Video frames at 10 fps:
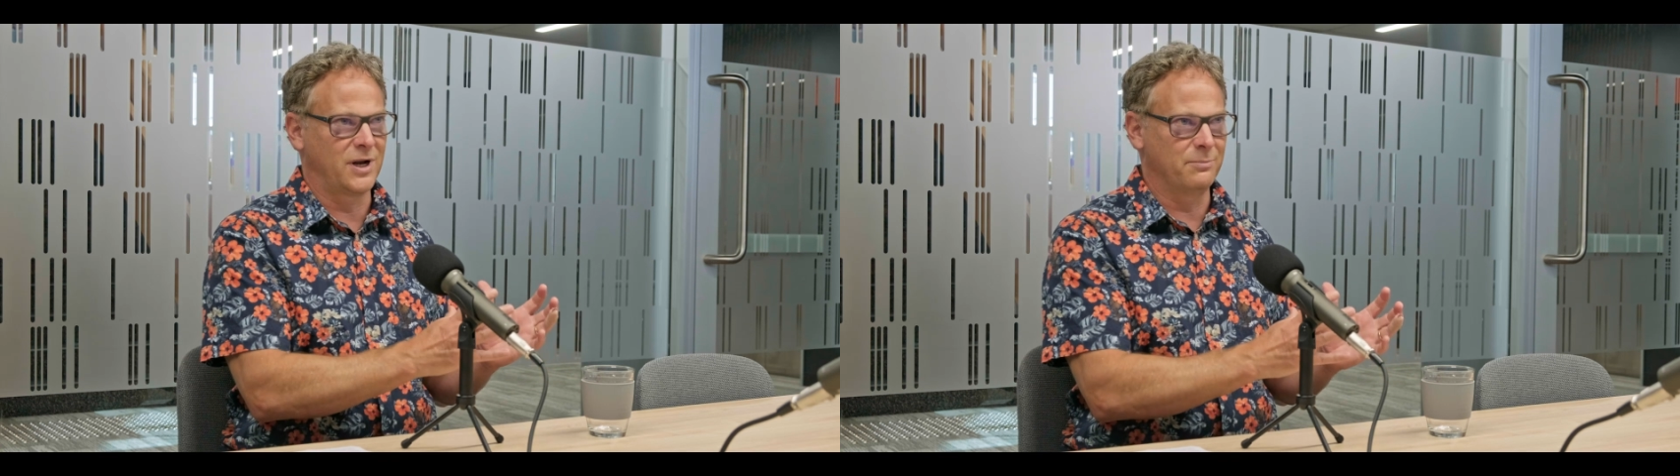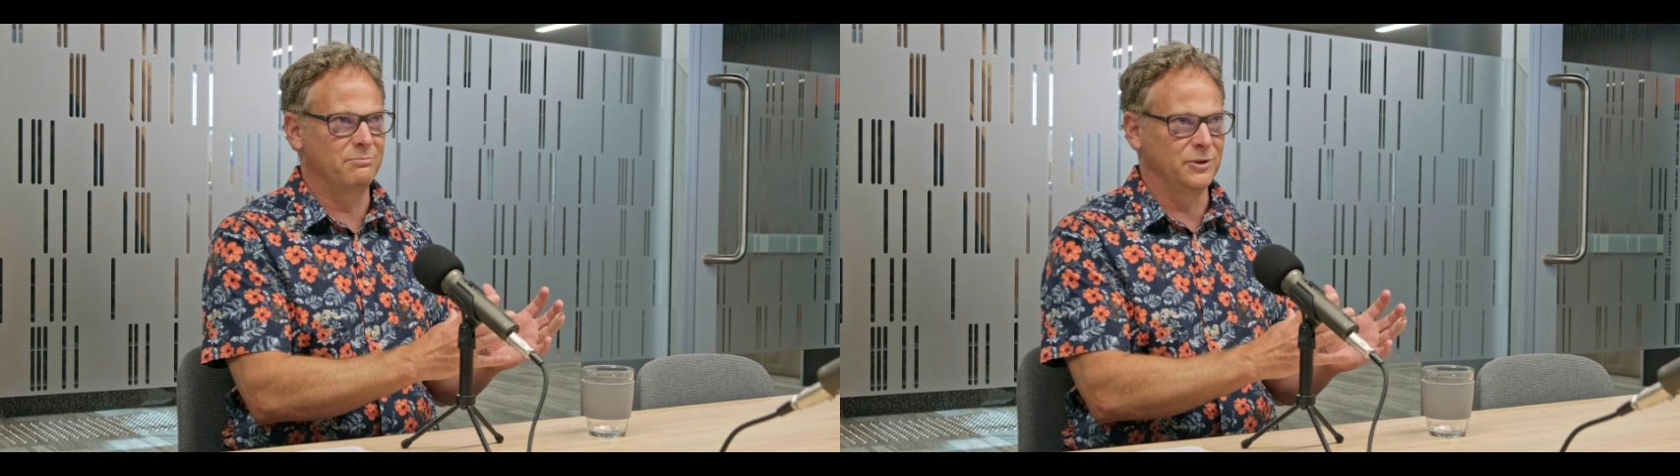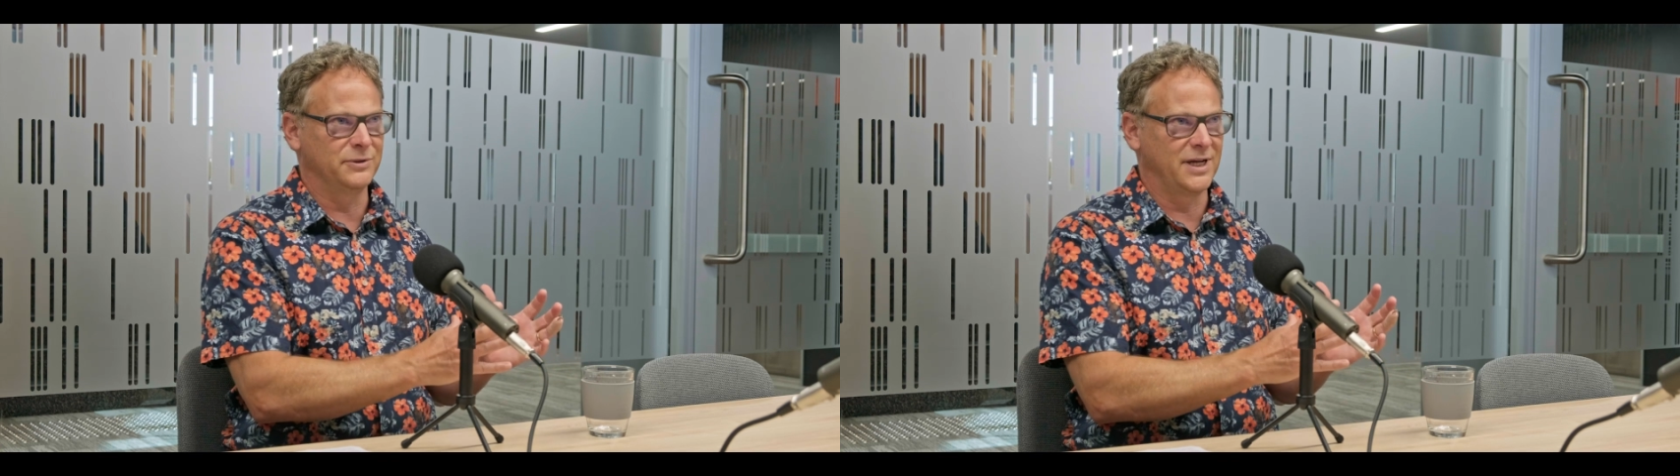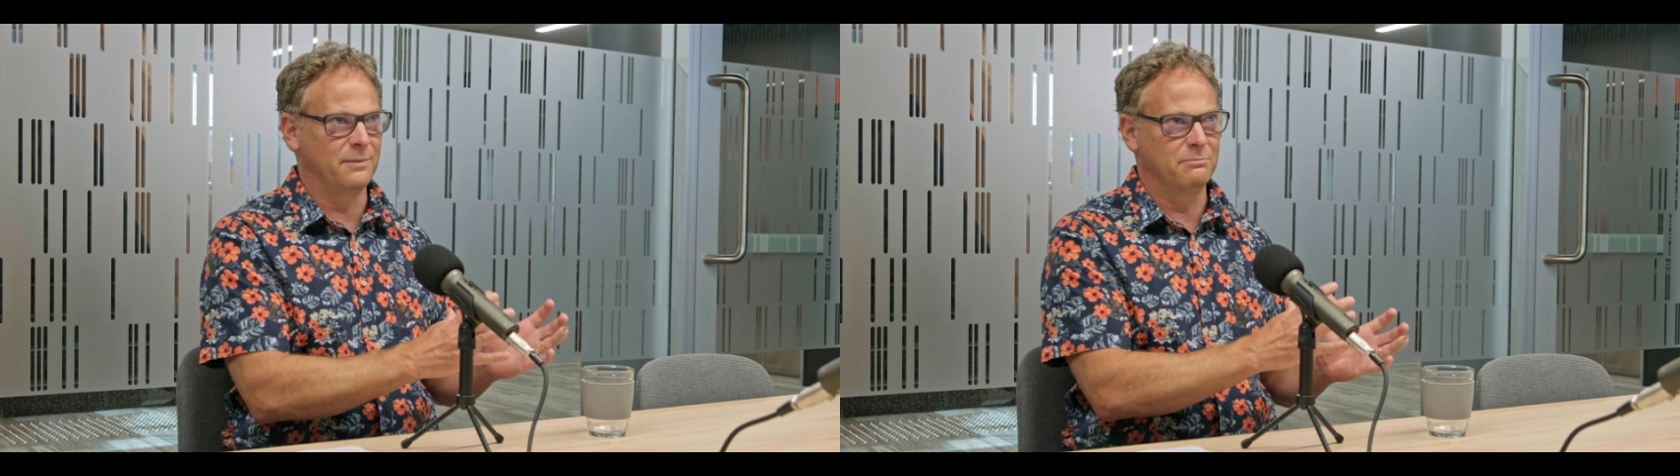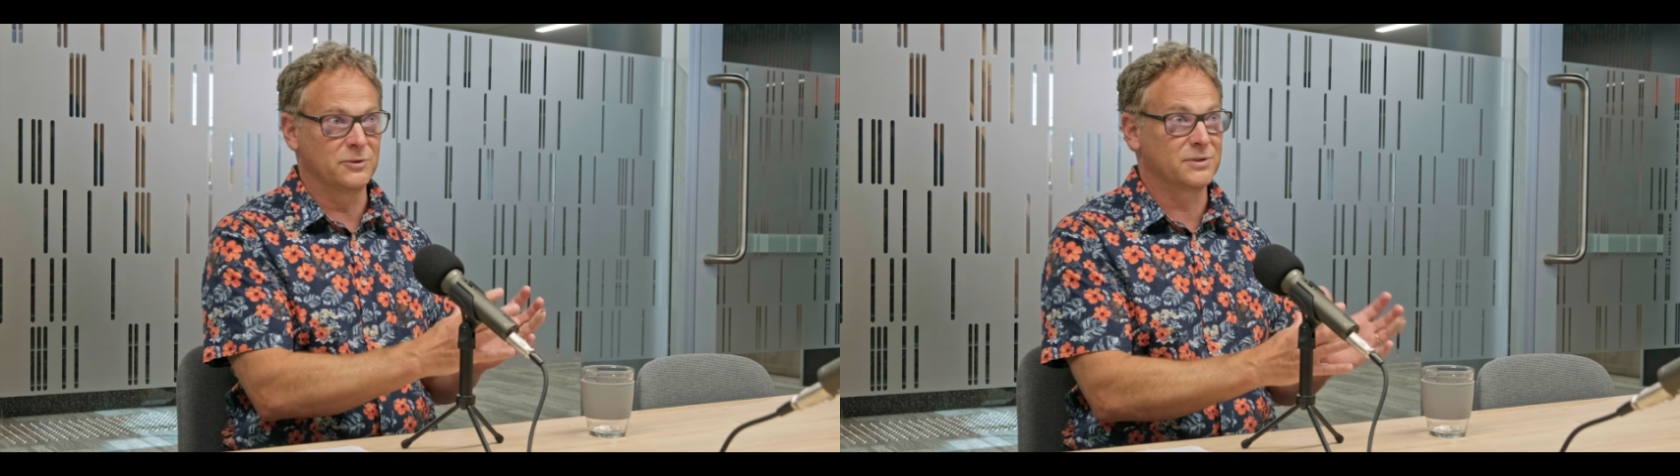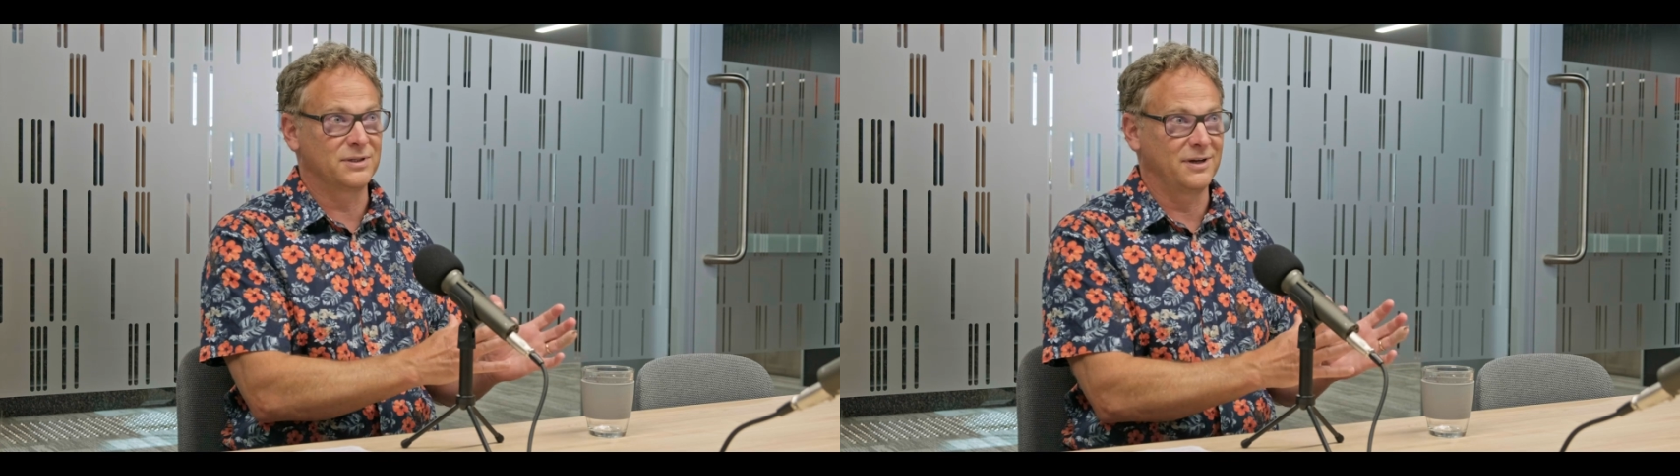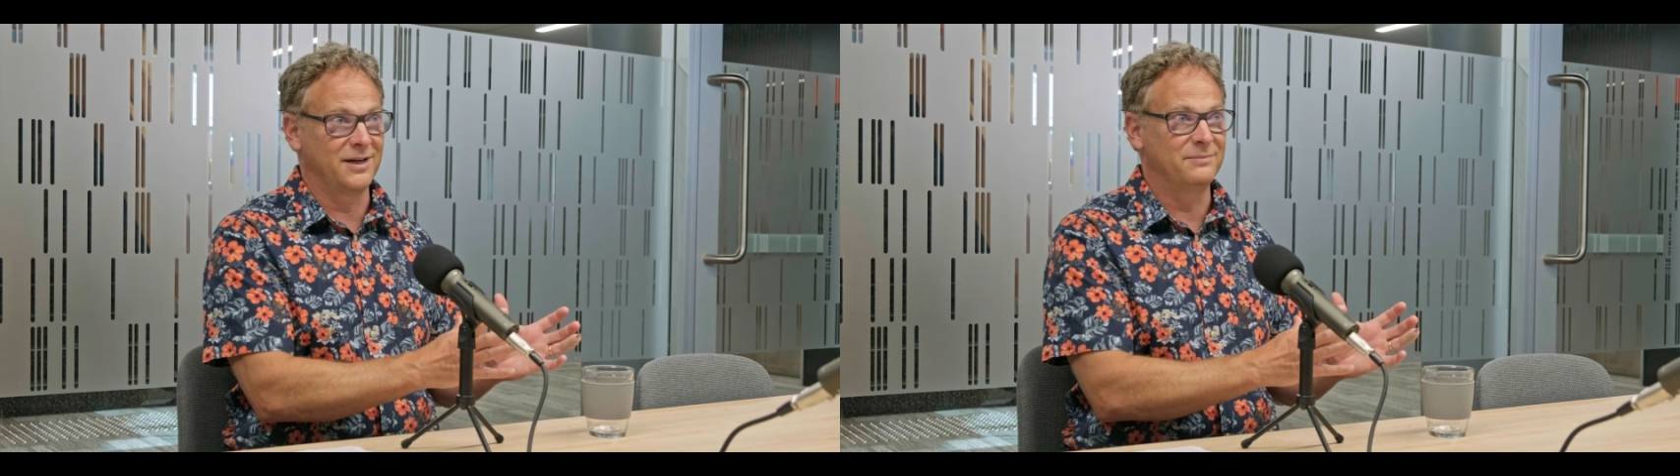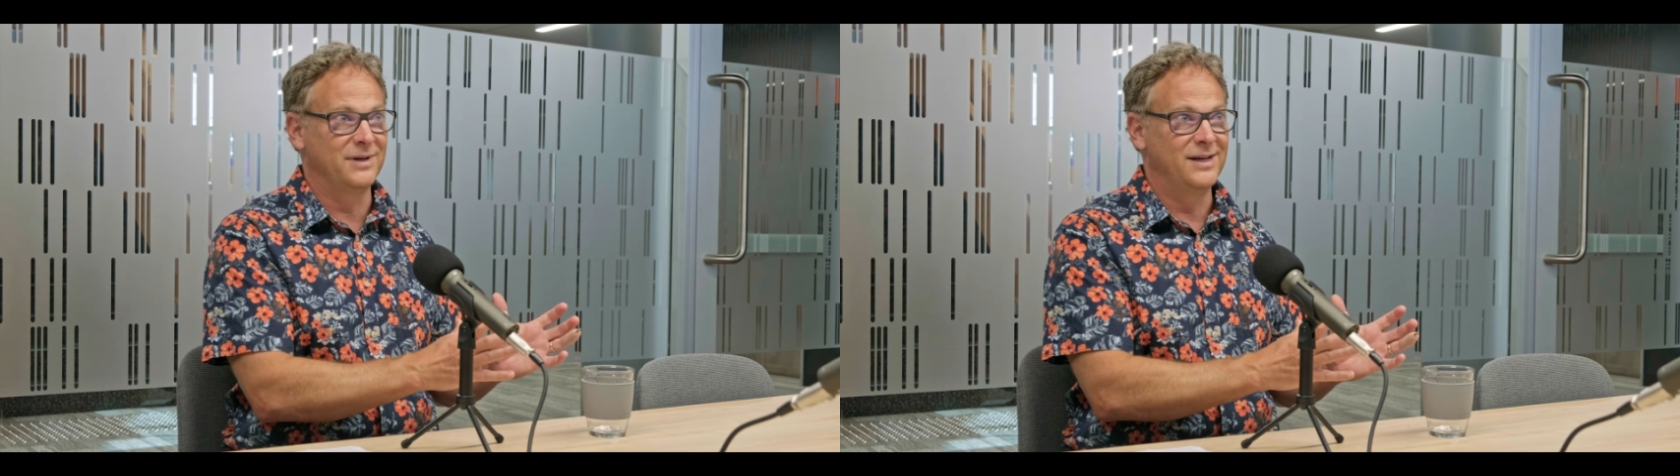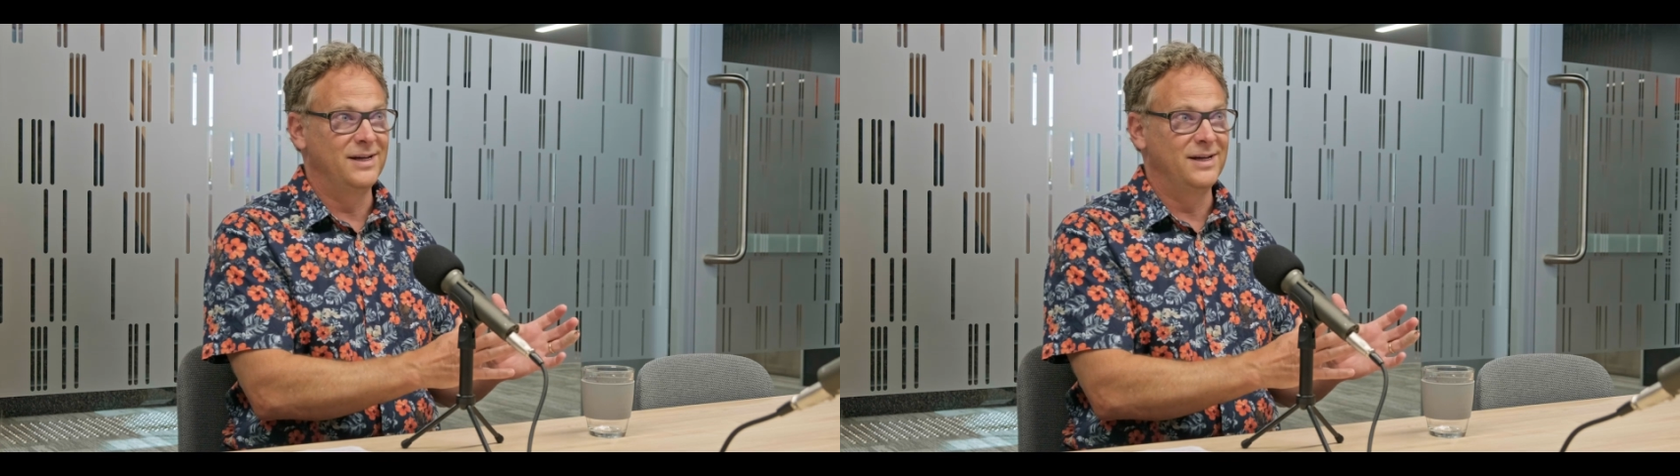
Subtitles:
I'm building up most of the time.